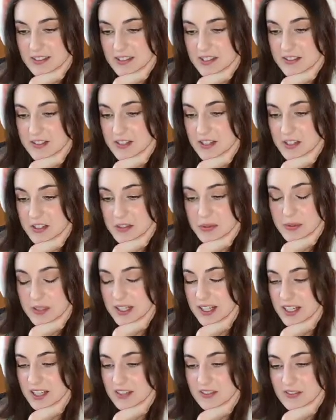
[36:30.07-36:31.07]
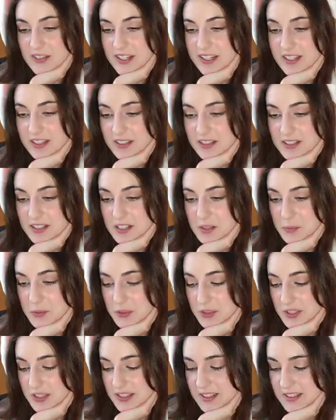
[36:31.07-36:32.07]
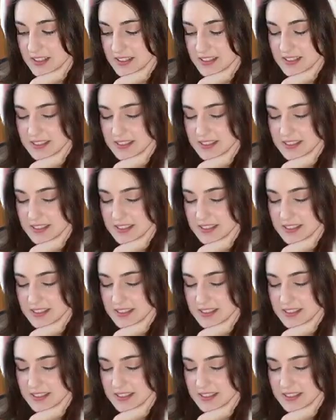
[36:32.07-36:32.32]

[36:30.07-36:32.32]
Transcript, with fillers: she's not doing anything else anymore